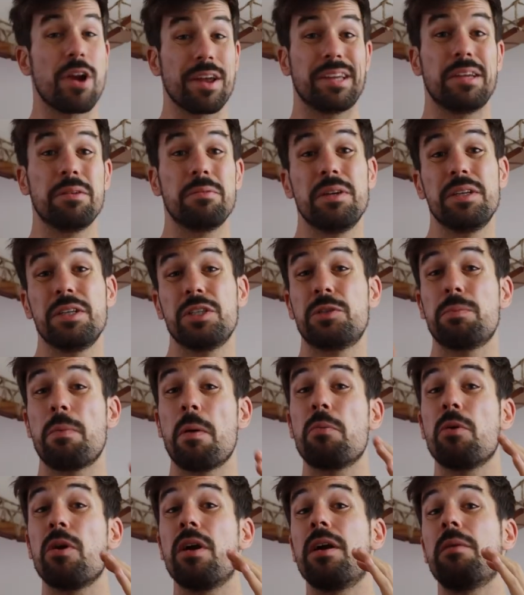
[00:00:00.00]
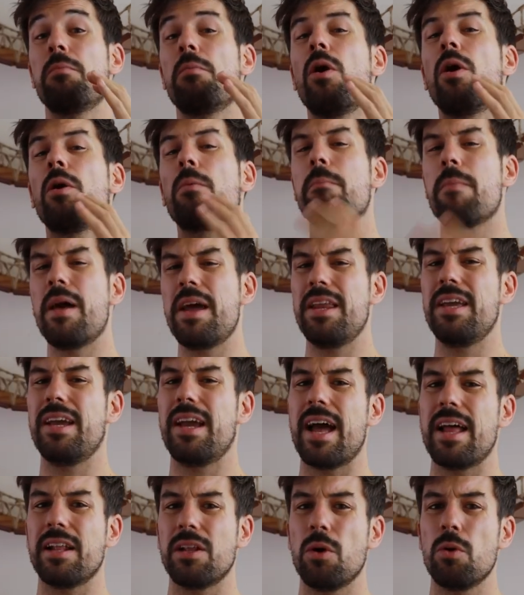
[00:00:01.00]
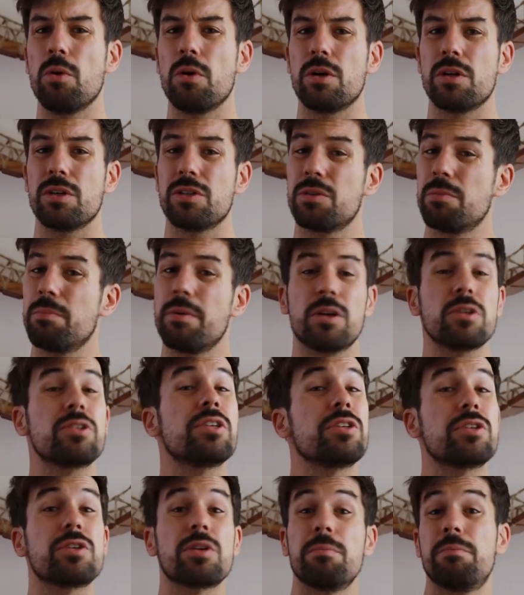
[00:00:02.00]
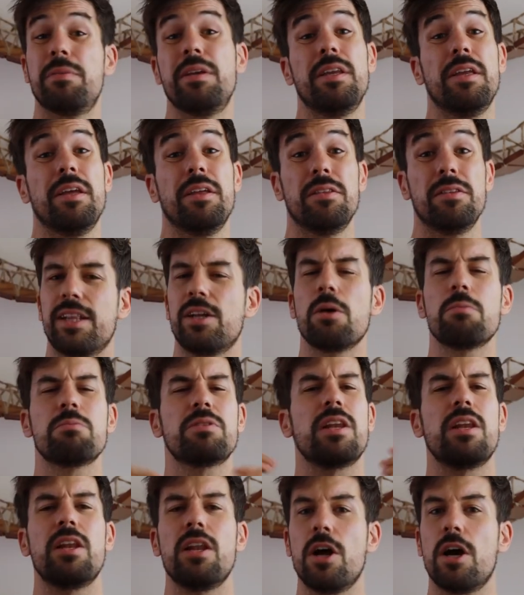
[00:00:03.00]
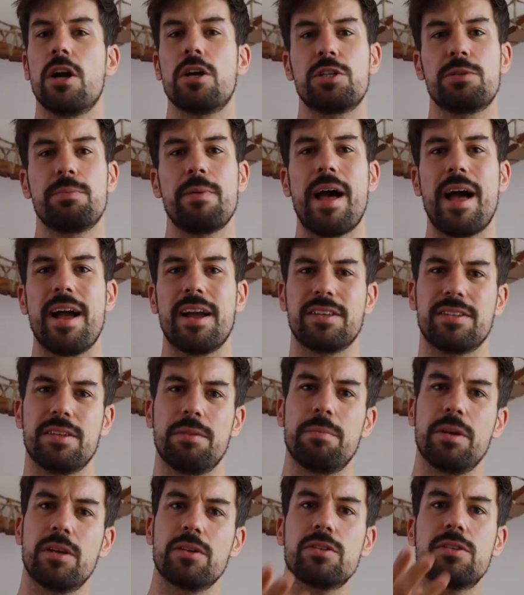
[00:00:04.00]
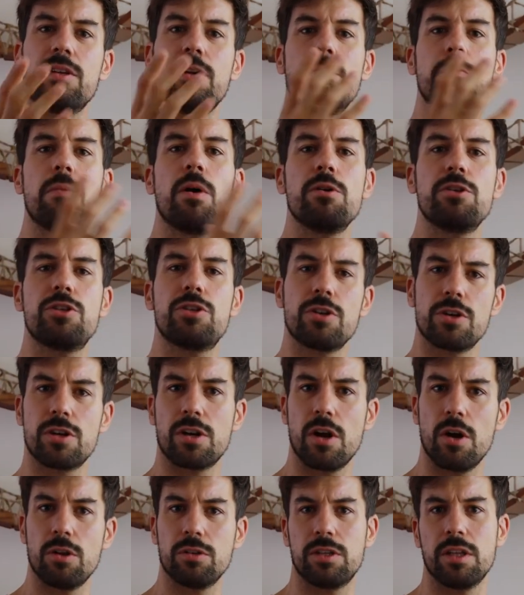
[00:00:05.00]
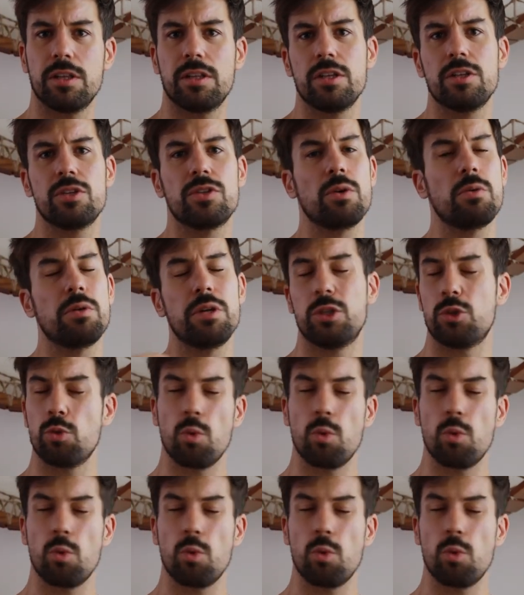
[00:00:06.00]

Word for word: Dry kibble is popular among many cat owners because it's convenient. It comes in large bags and because their moisture content is only